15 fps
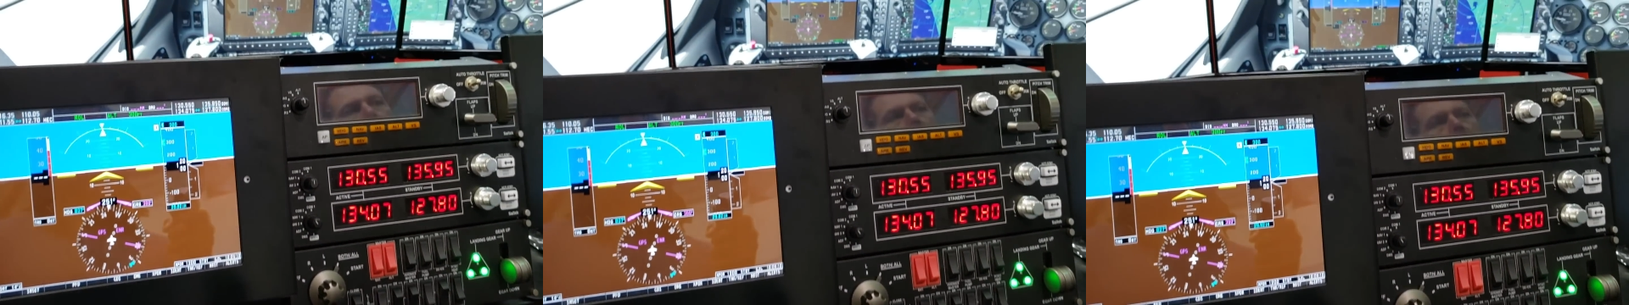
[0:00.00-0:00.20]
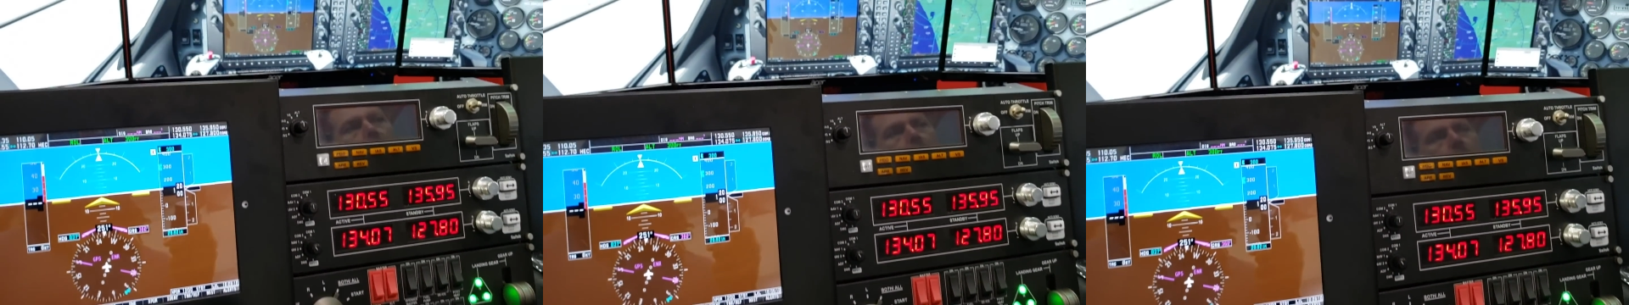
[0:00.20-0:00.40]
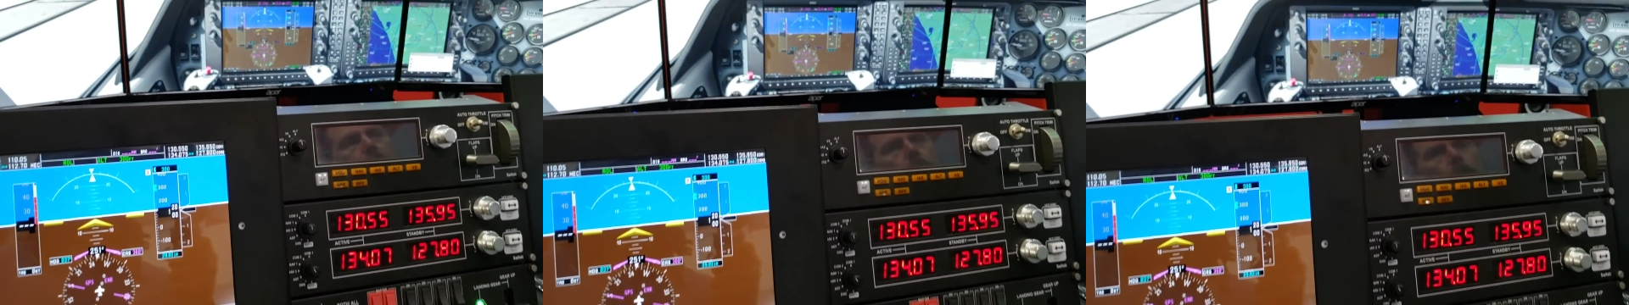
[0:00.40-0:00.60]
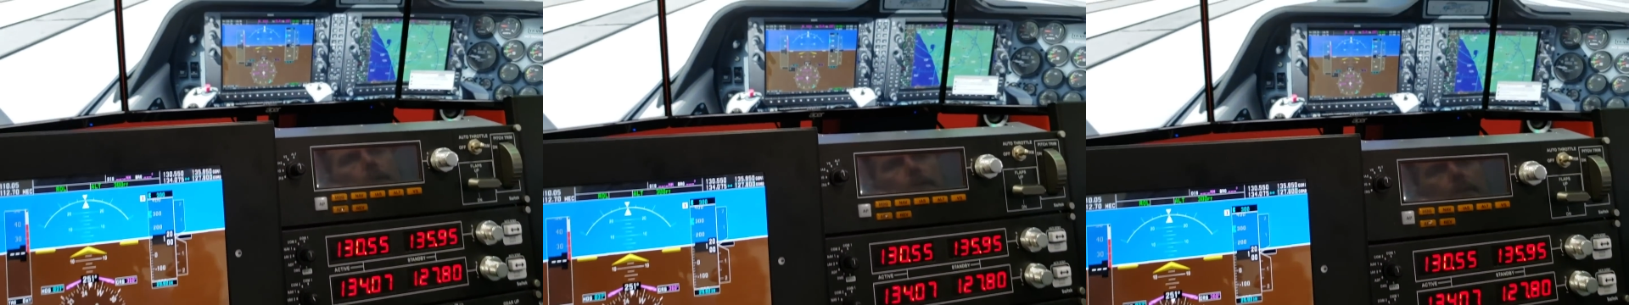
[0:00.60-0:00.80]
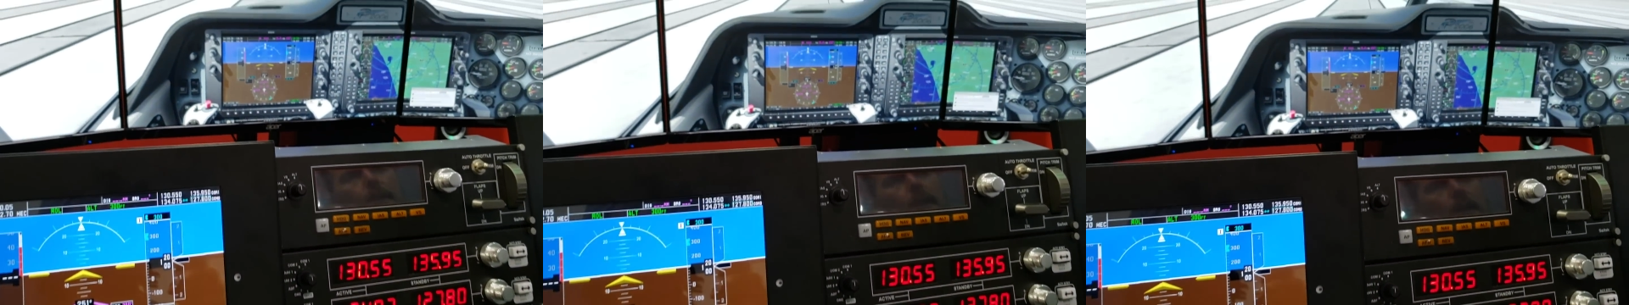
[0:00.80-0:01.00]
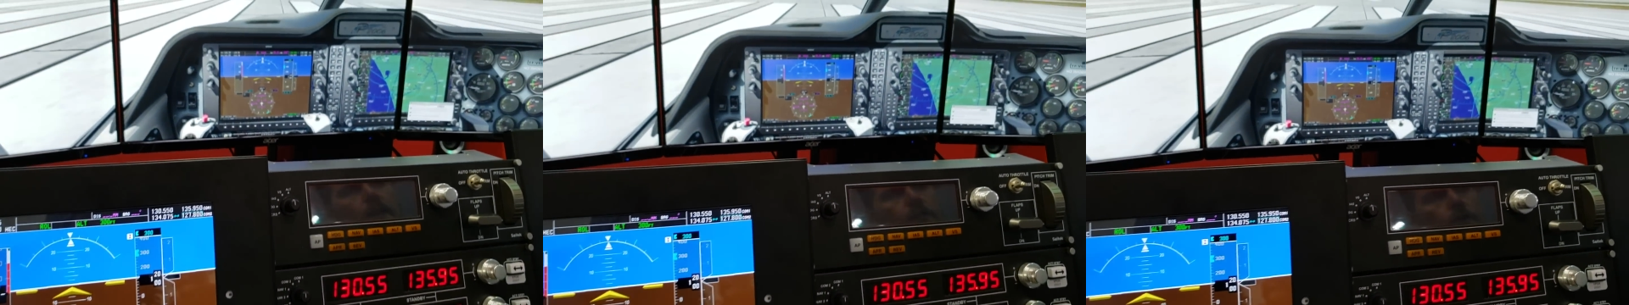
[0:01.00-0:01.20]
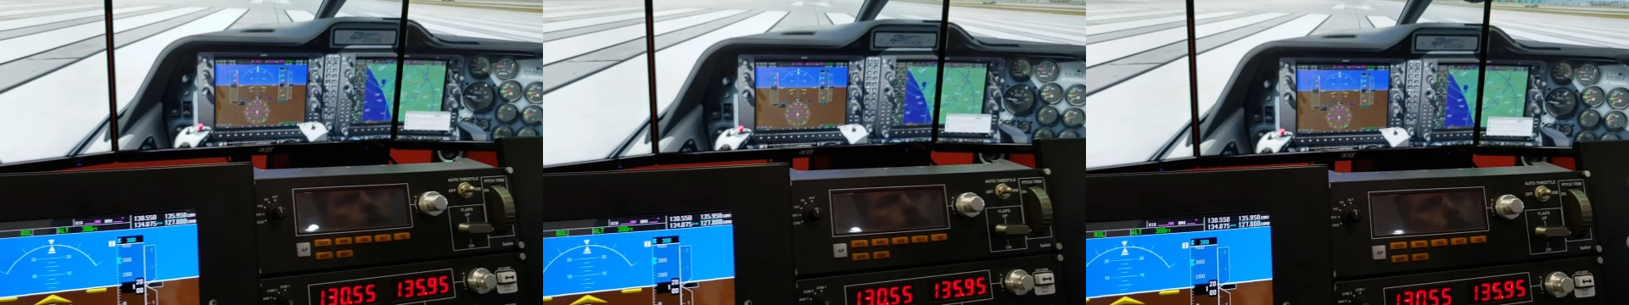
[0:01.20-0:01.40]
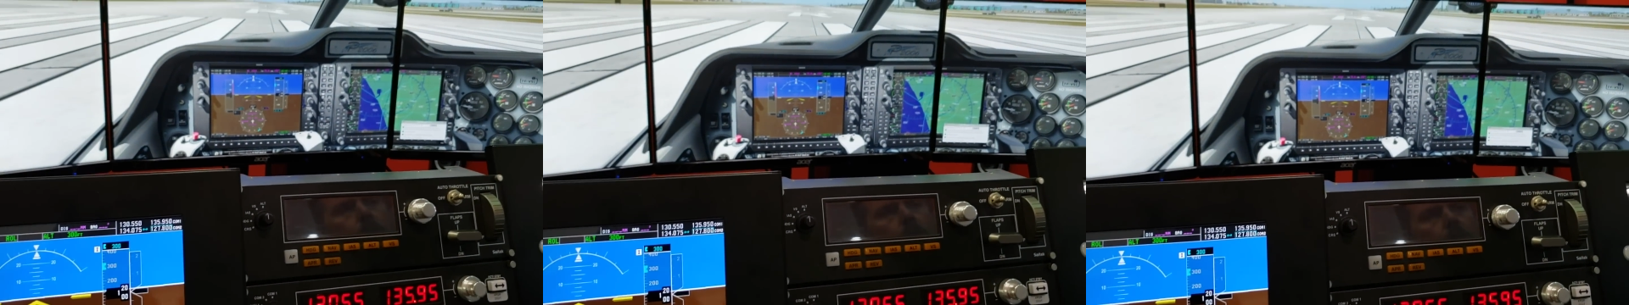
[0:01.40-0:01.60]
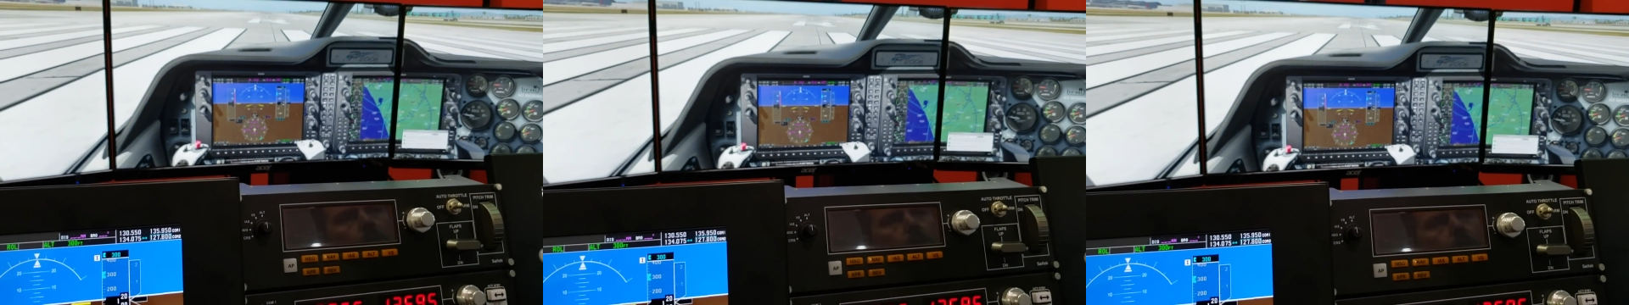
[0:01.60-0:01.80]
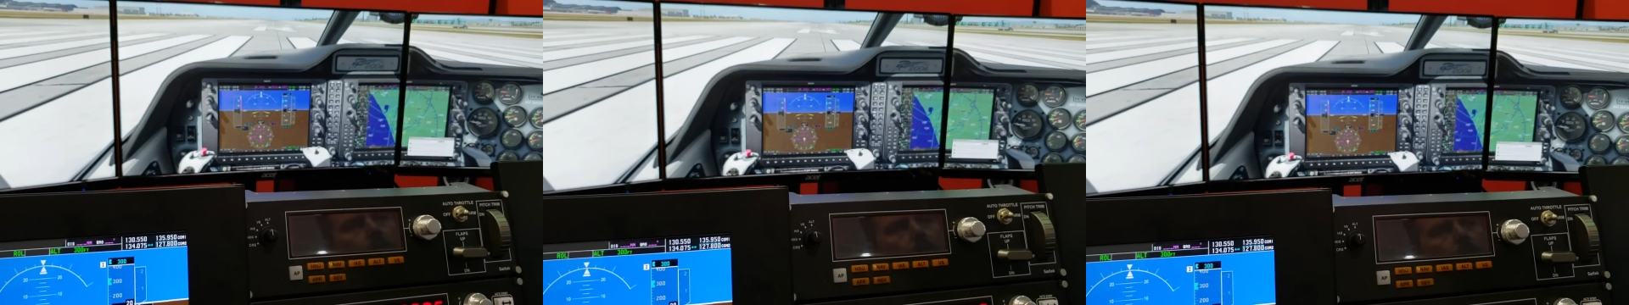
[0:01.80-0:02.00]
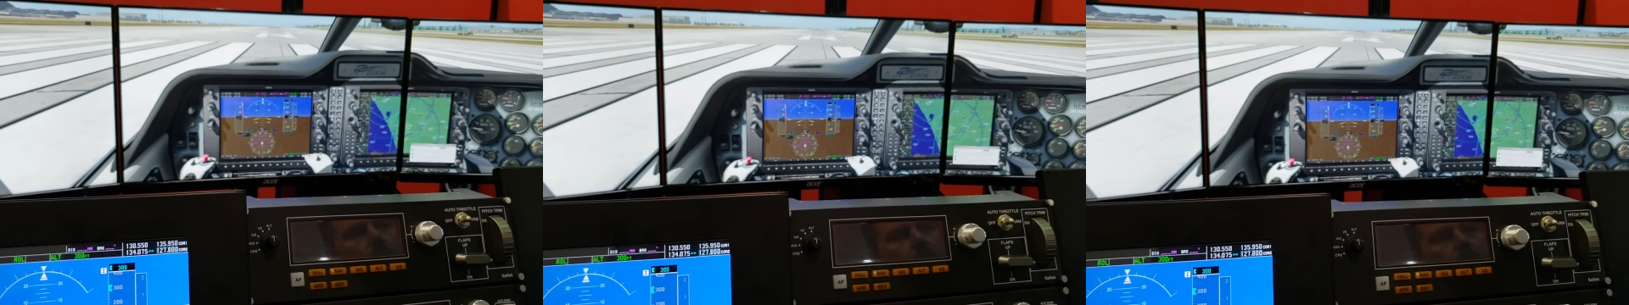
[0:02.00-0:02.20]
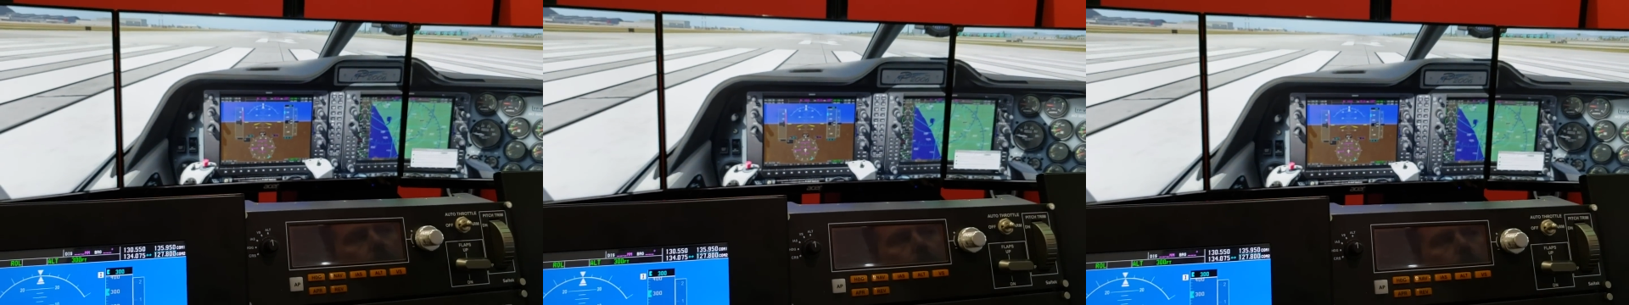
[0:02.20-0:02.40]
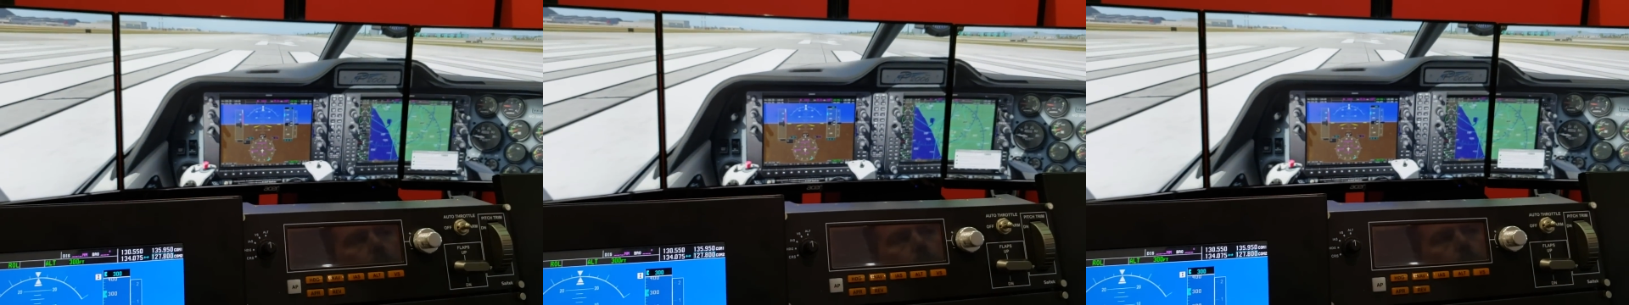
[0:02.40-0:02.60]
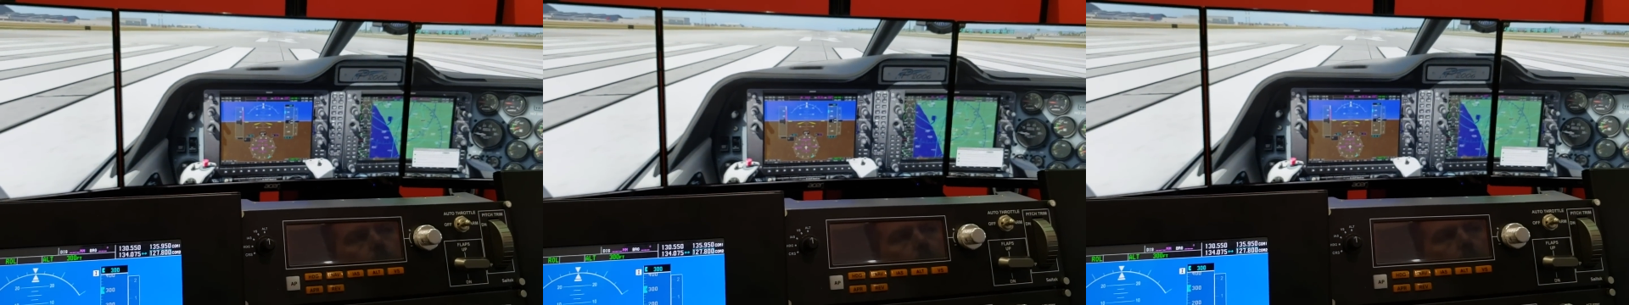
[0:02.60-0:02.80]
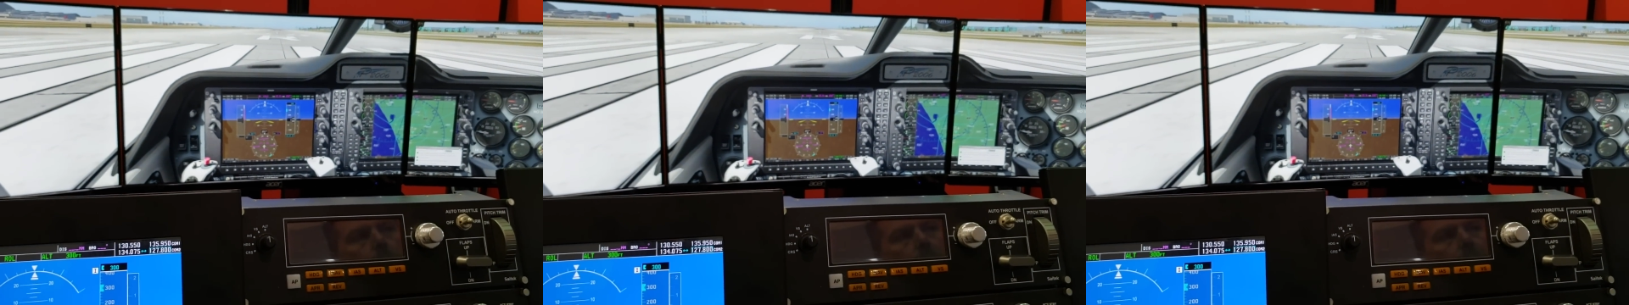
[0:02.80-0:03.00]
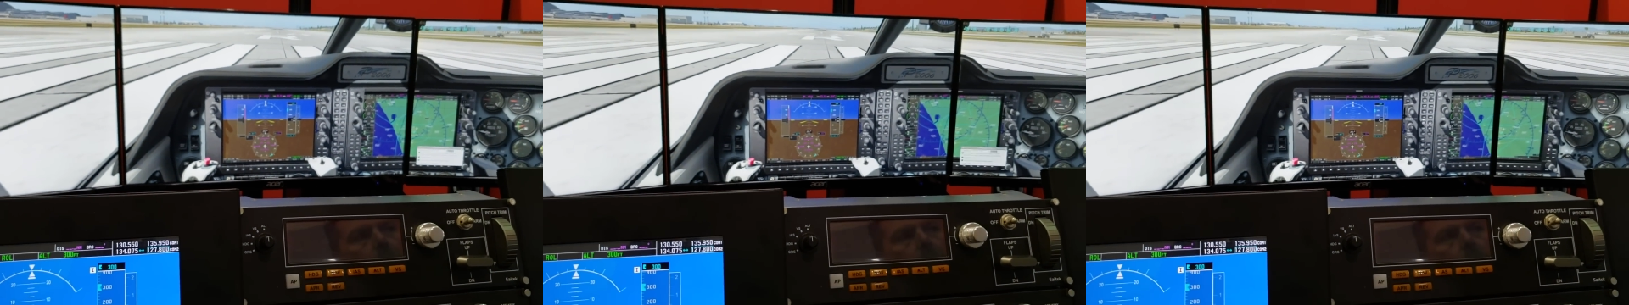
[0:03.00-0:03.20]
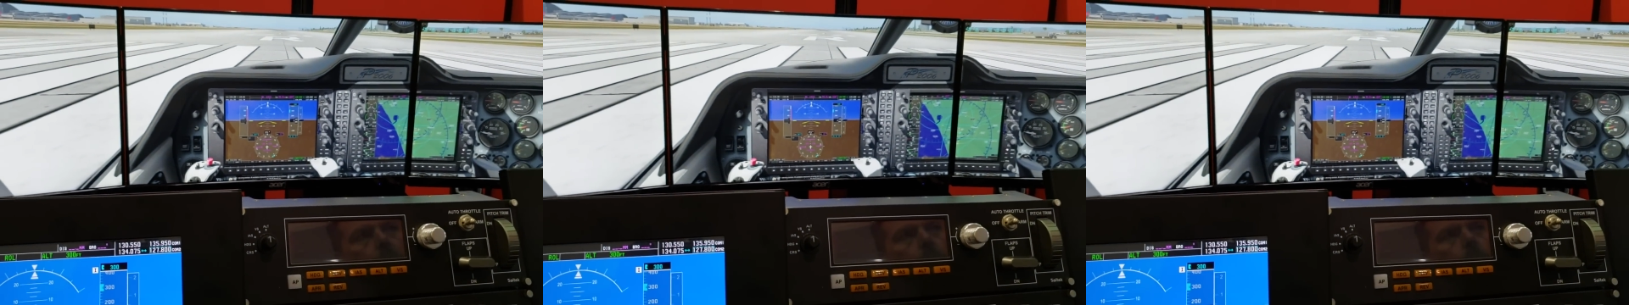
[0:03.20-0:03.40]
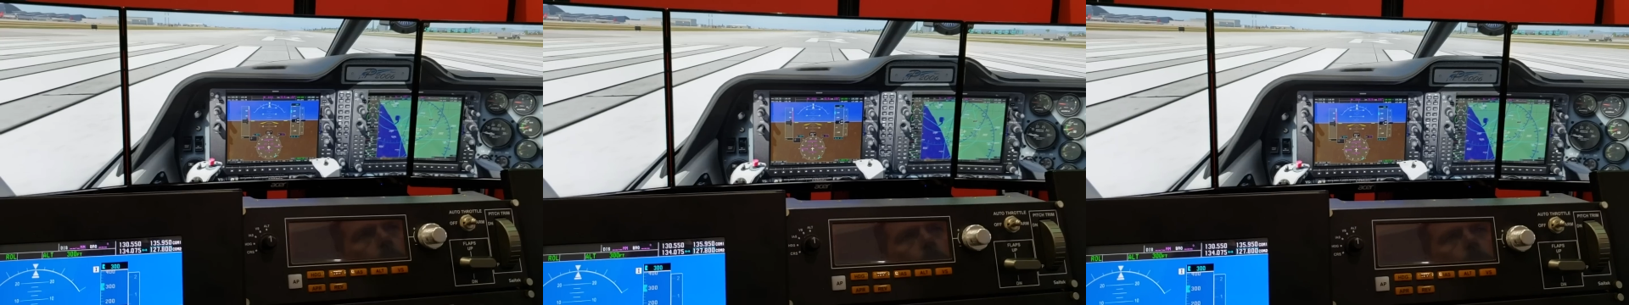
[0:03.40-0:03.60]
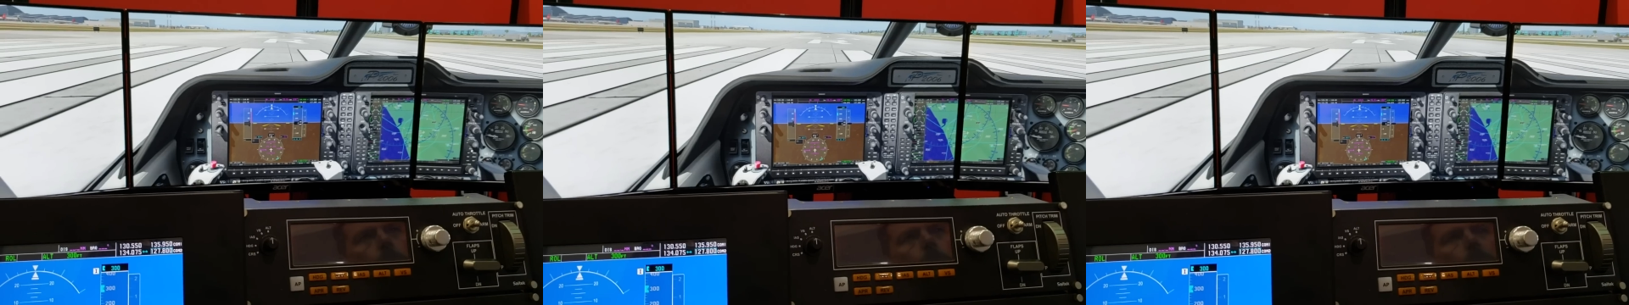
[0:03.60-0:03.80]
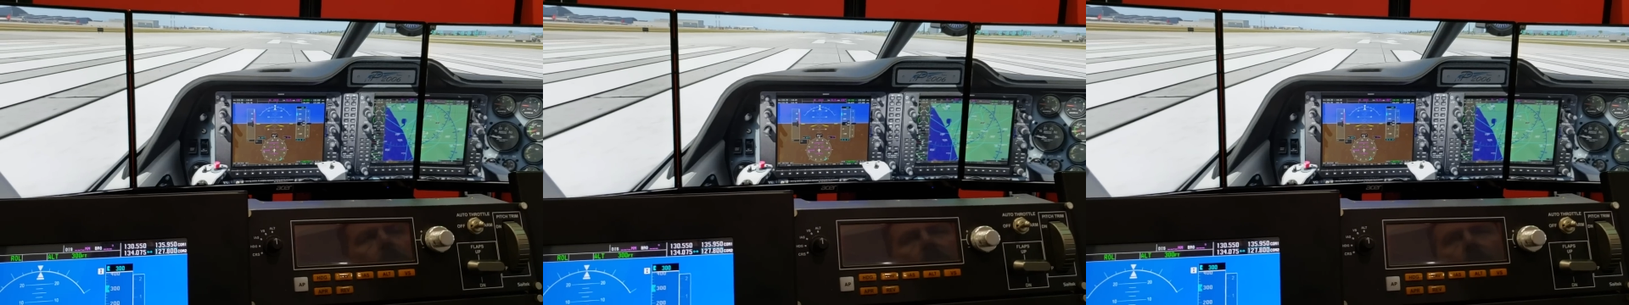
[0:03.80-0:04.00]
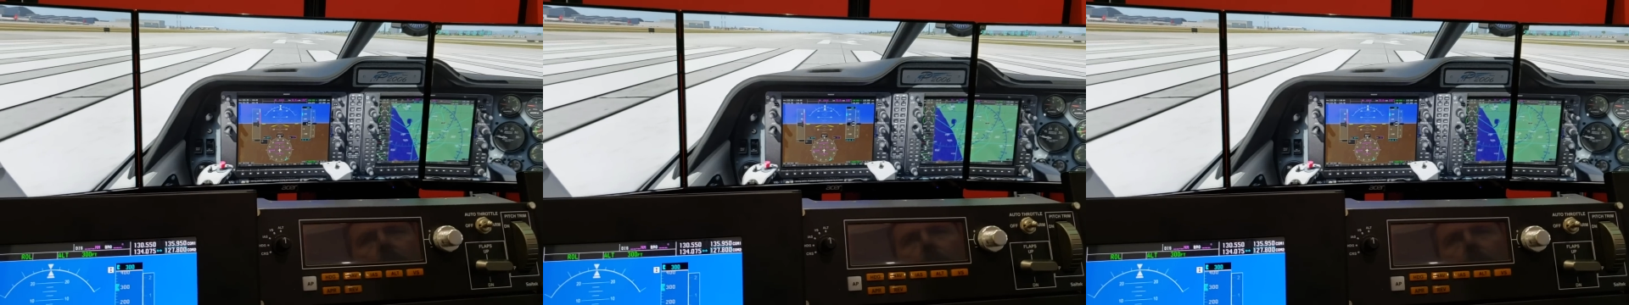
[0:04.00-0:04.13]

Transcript: Nobody's mouth can be seen.